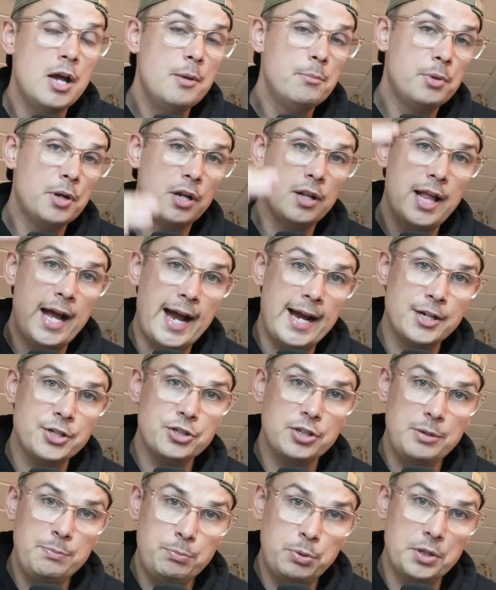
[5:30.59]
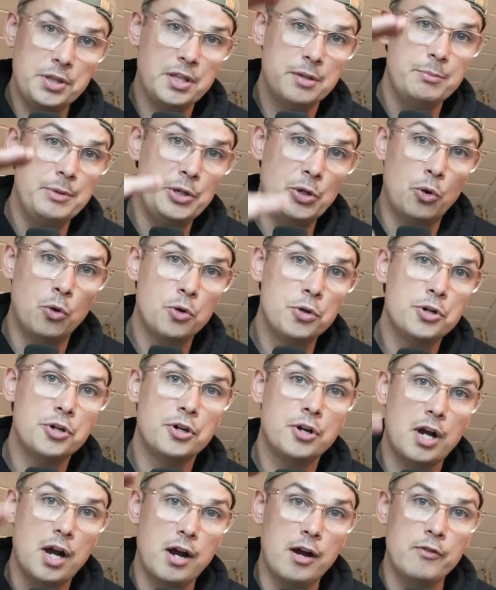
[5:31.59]
but it'll actually put them in
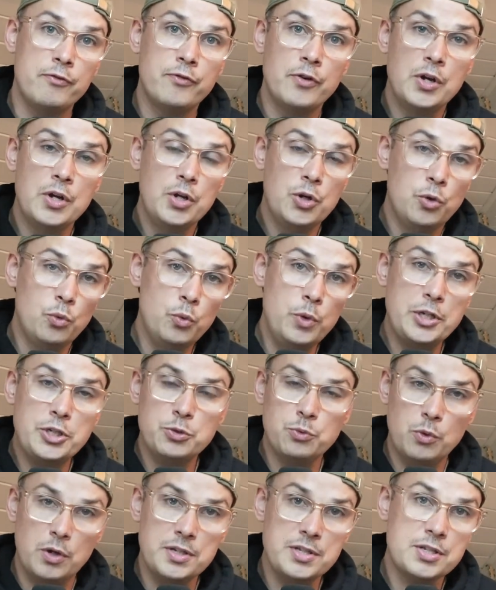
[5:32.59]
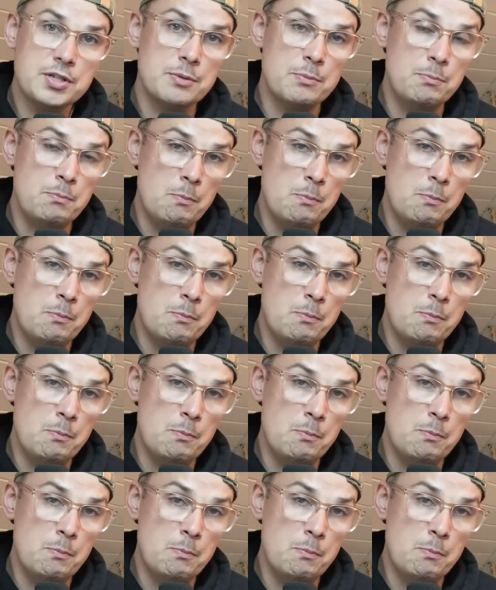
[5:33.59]
order of which ones